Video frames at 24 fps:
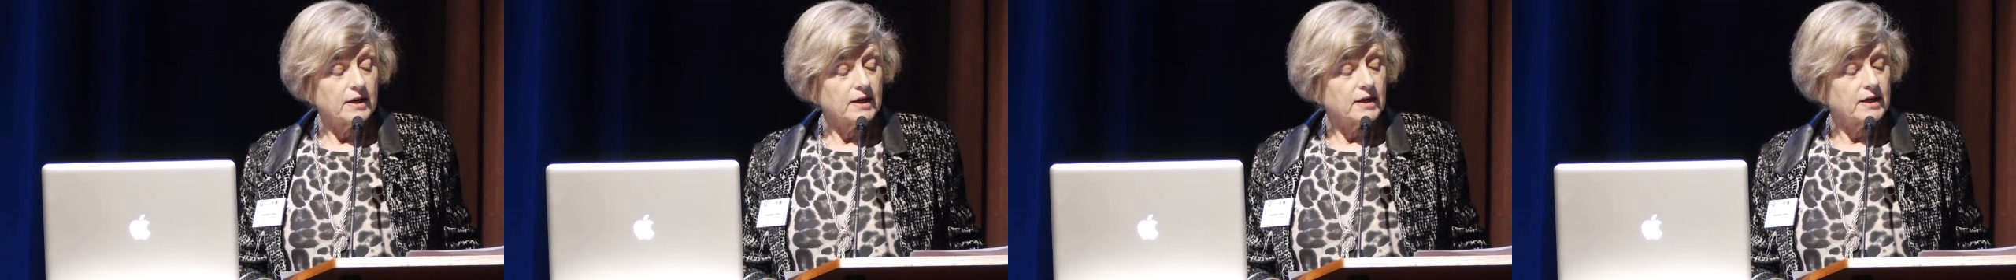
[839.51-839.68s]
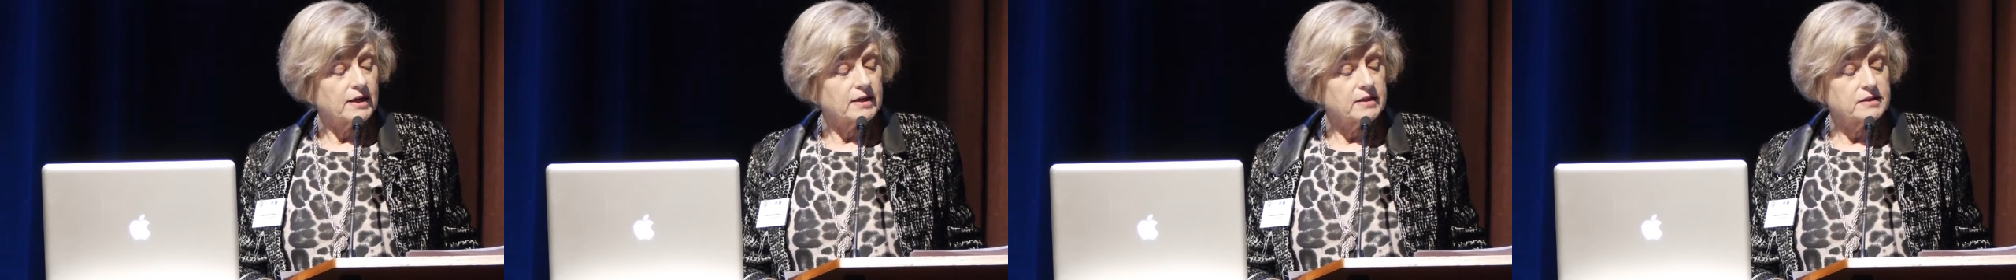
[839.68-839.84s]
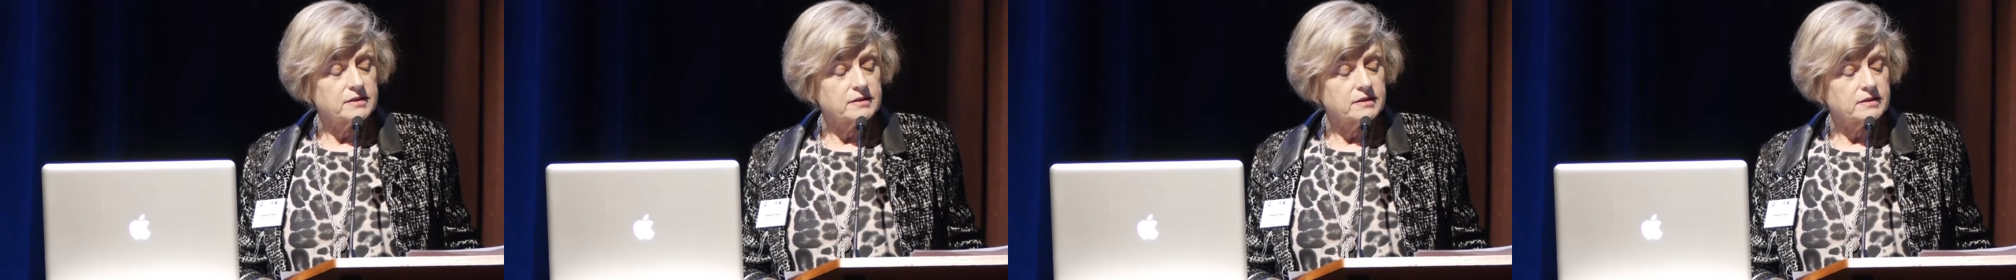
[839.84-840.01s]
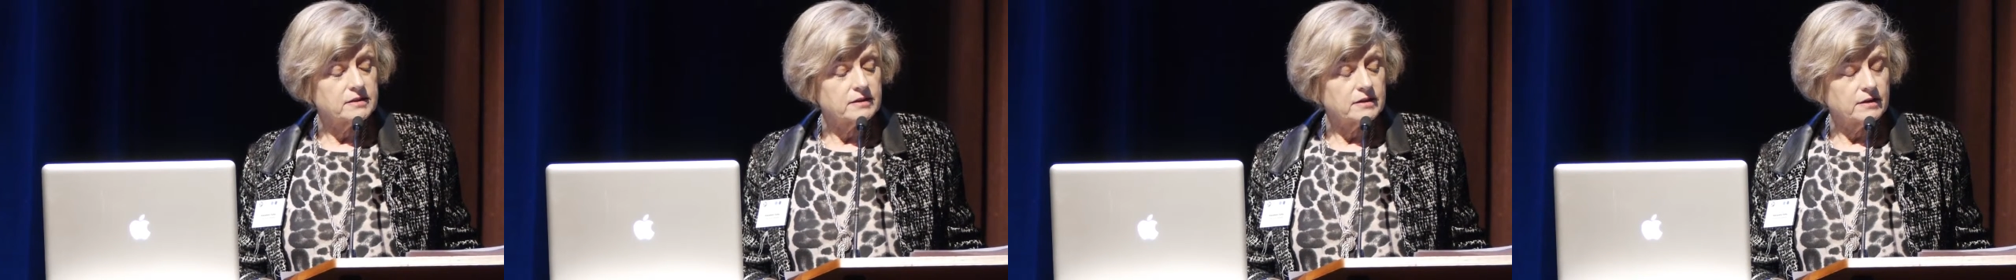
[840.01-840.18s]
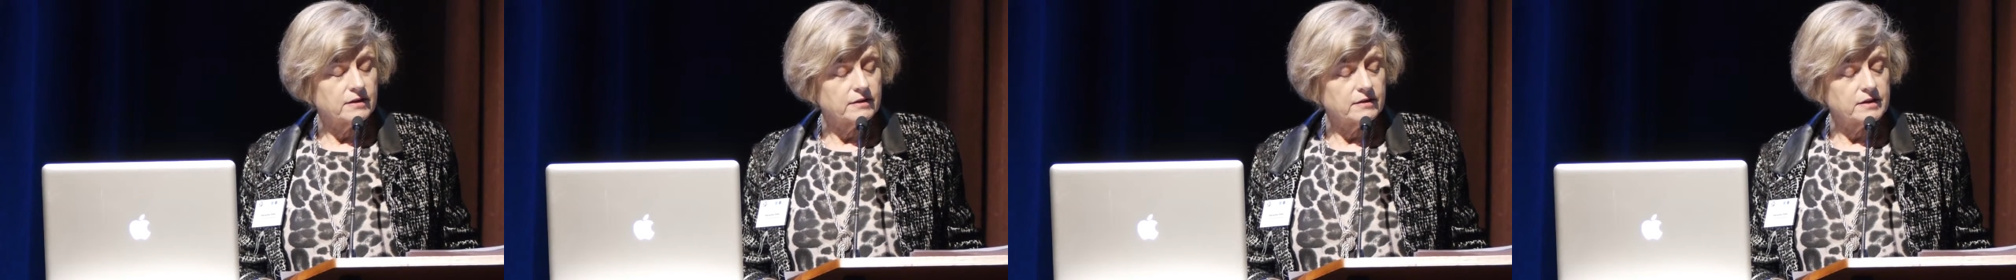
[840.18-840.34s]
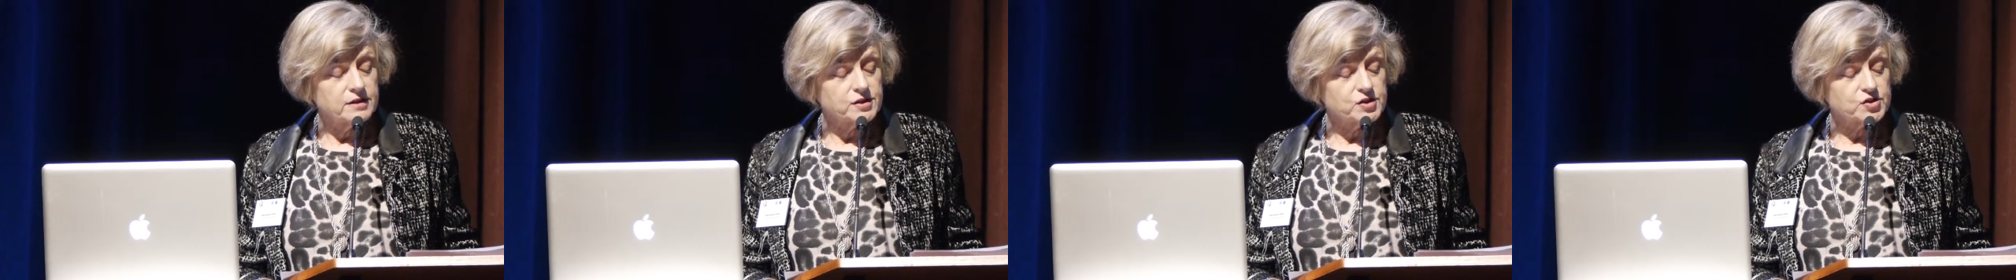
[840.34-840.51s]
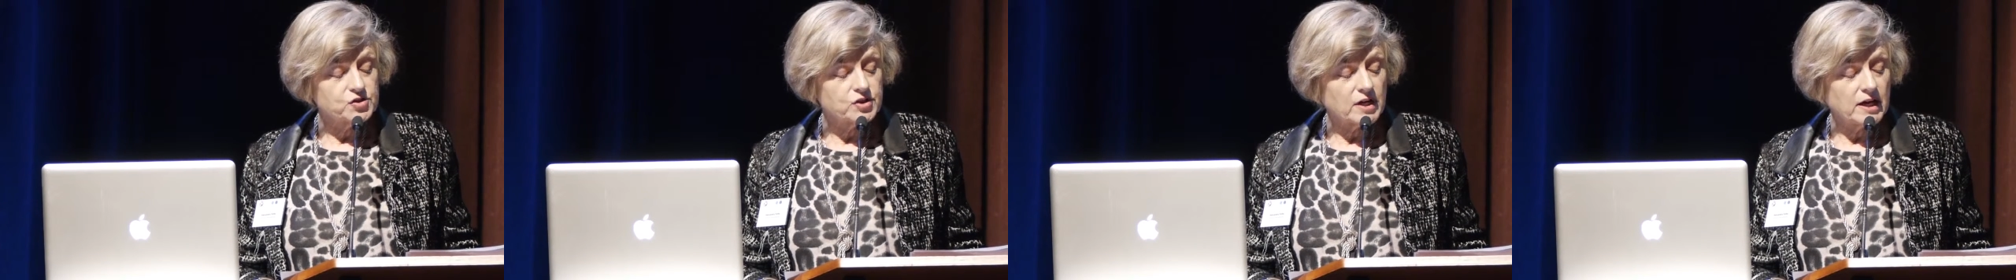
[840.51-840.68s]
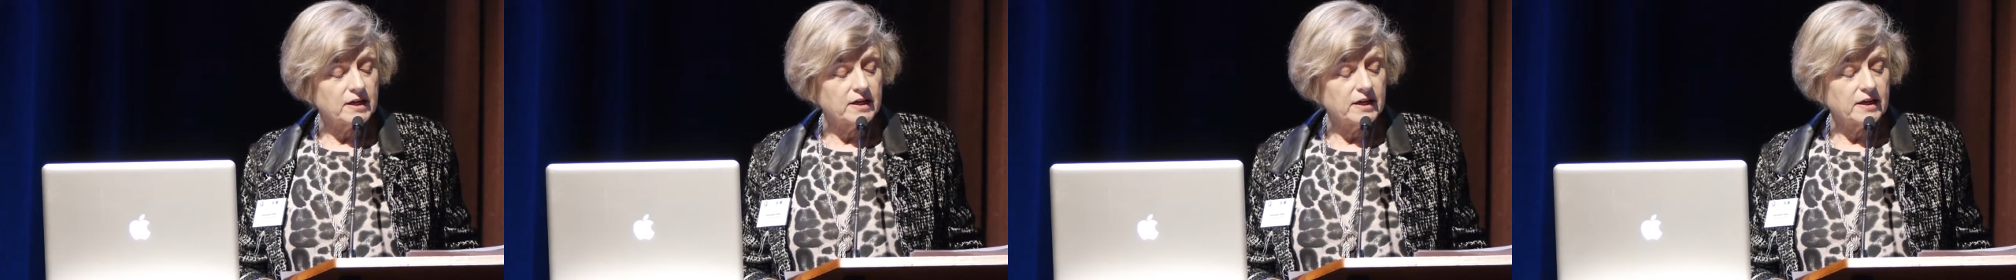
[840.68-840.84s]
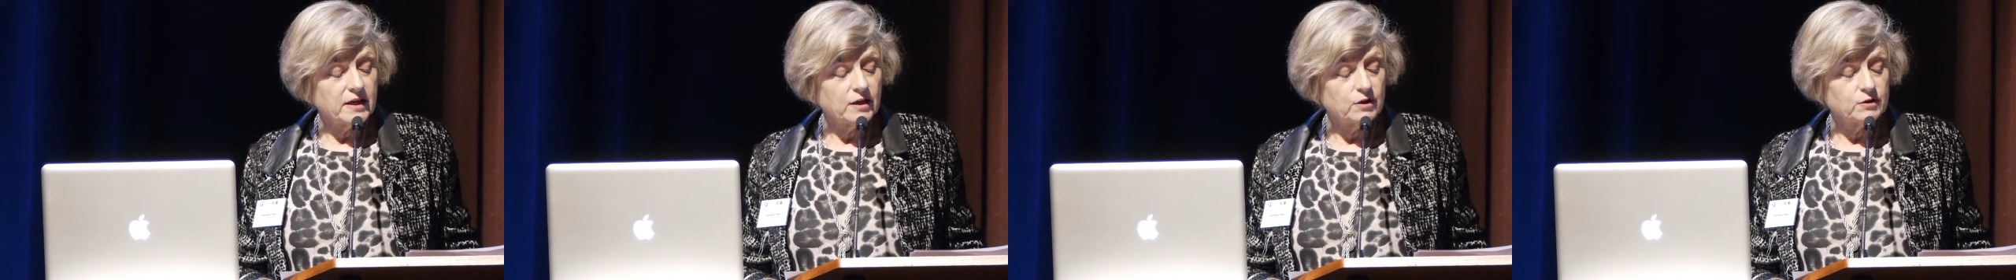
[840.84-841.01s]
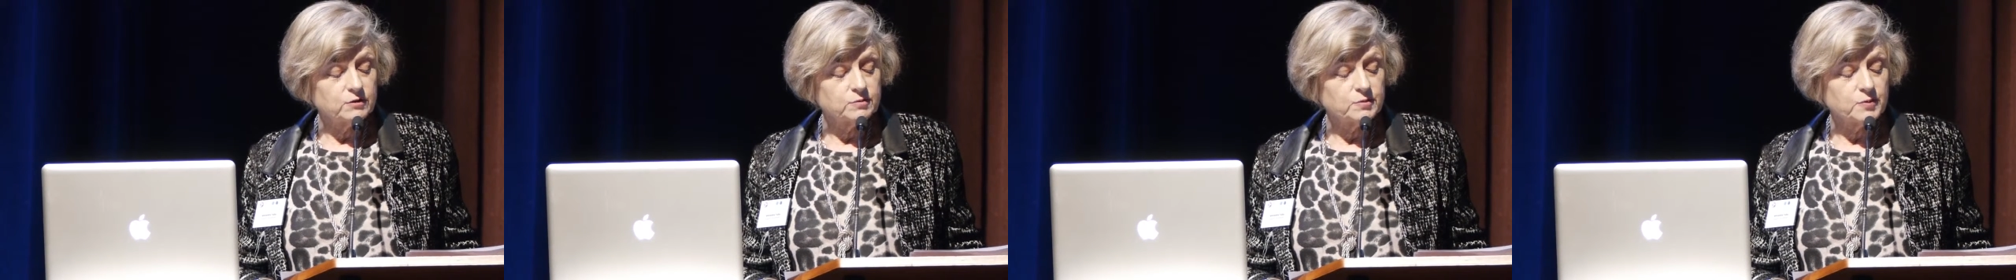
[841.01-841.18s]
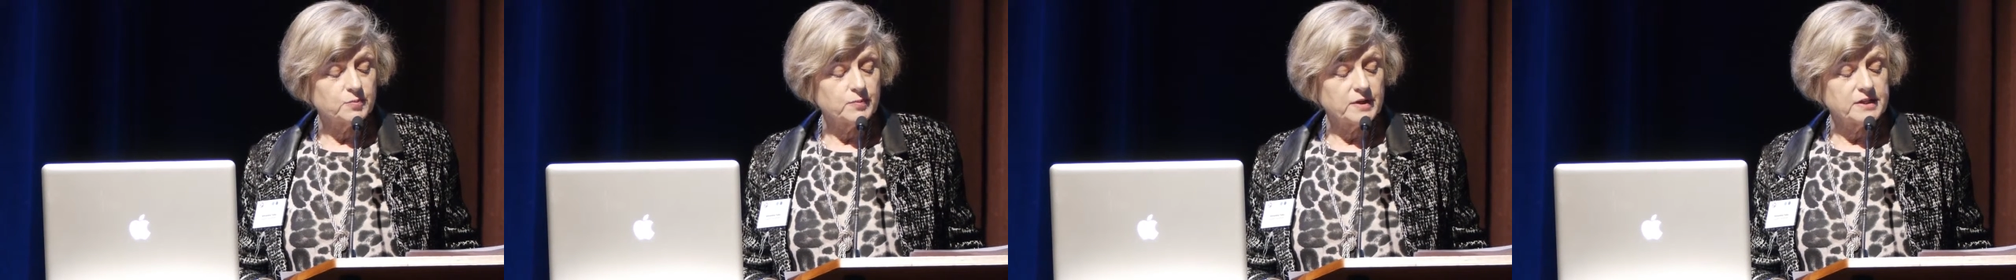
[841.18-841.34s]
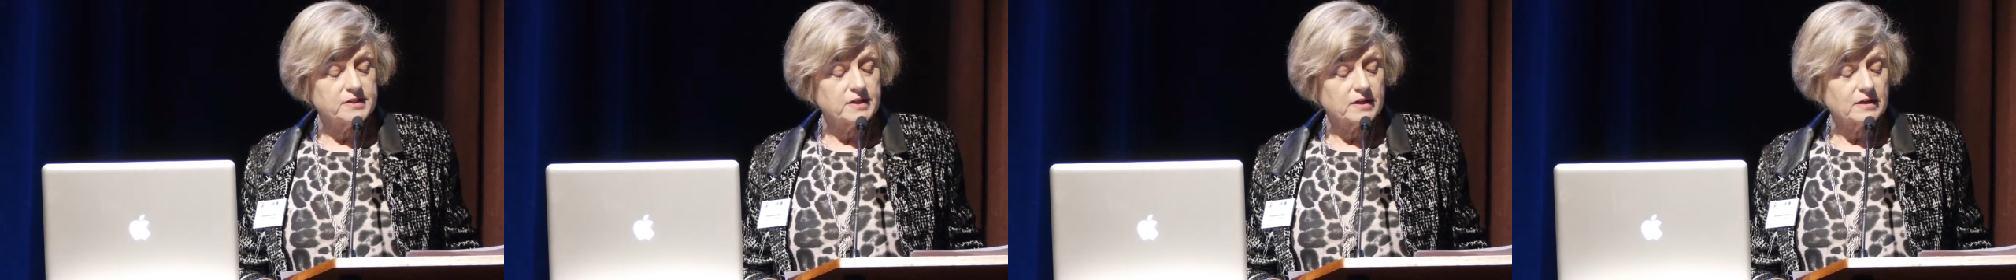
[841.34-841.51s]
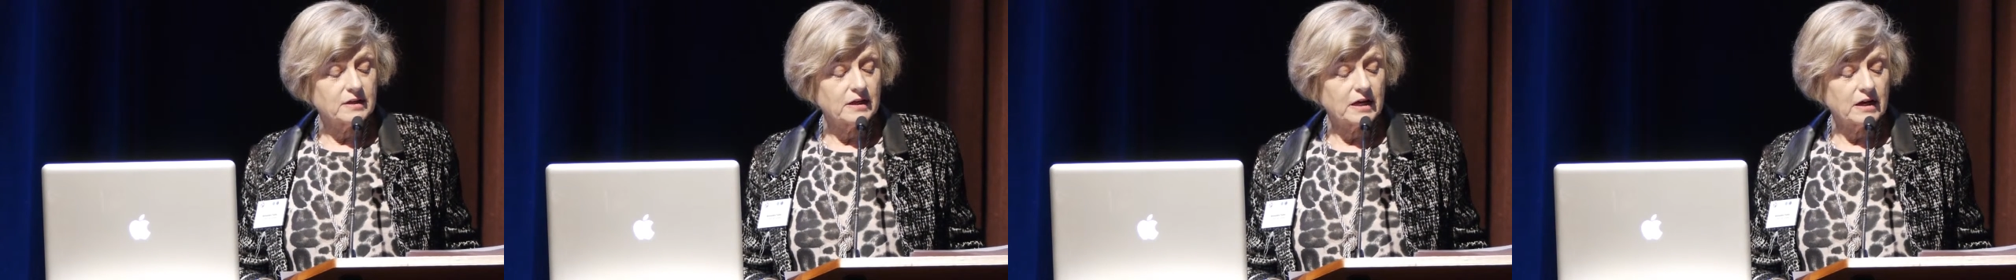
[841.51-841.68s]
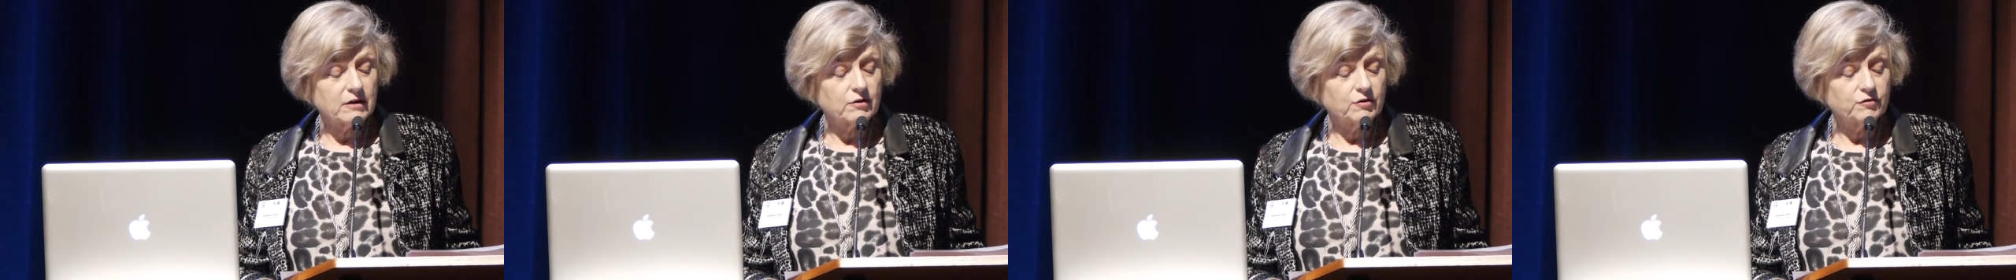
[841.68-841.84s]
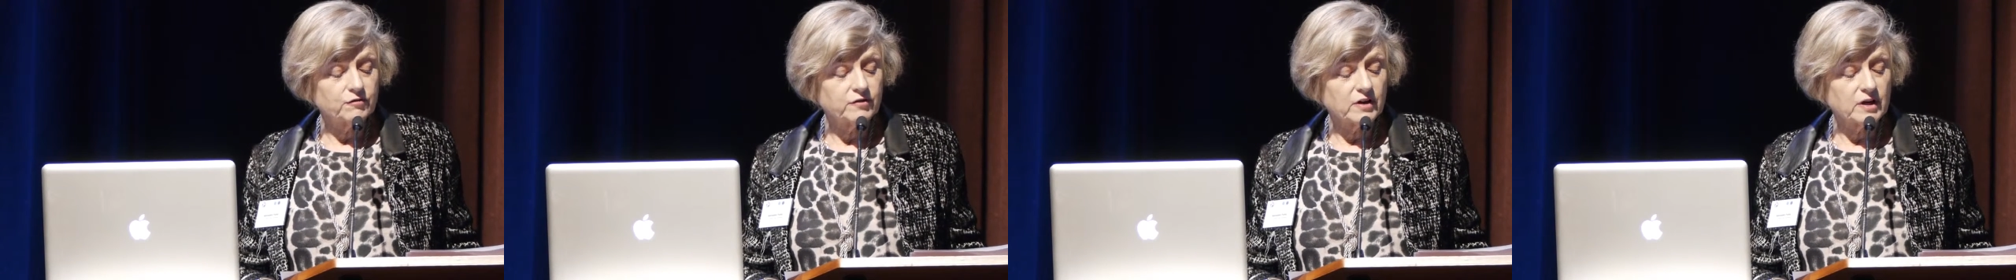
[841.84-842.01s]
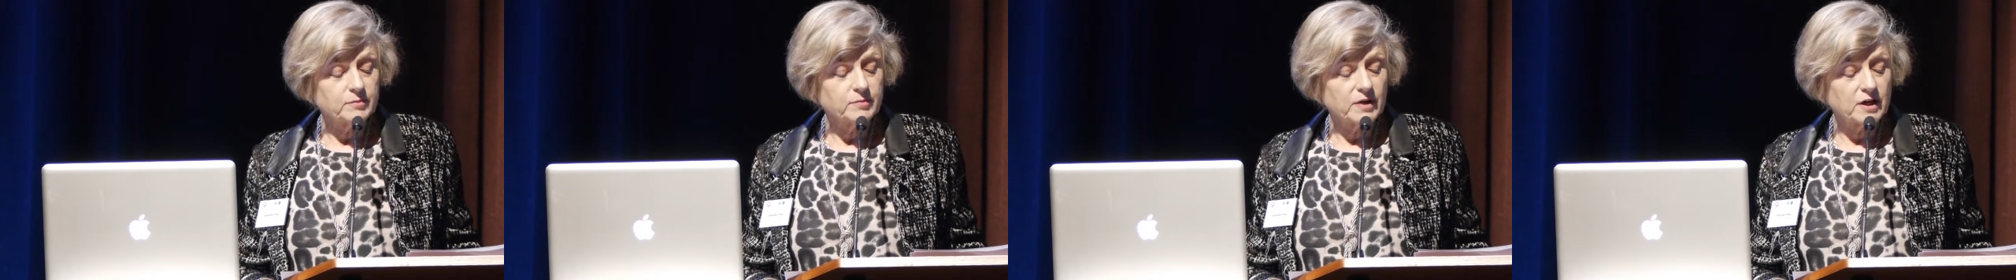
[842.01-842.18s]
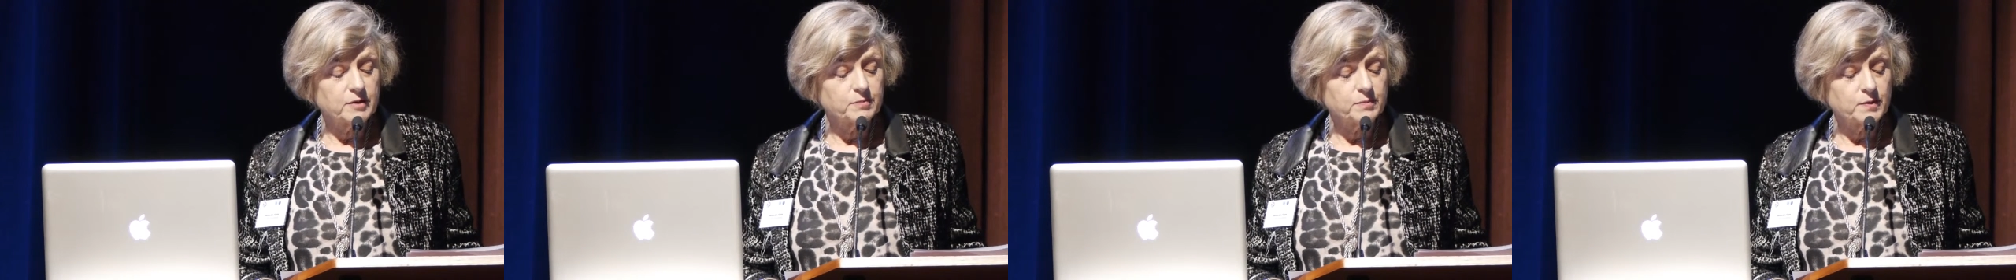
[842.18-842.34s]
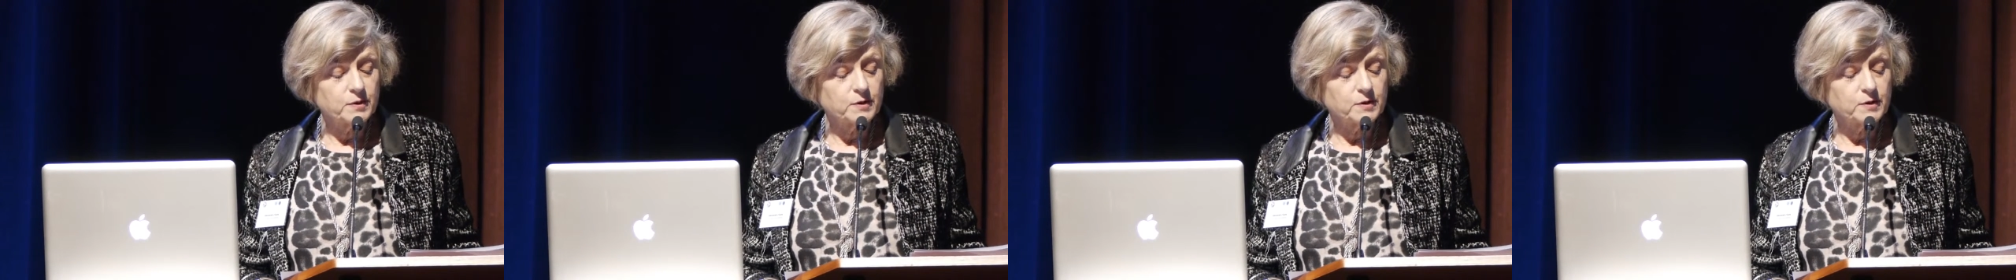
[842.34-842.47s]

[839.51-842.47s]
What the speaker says: And this training helped me to clarify my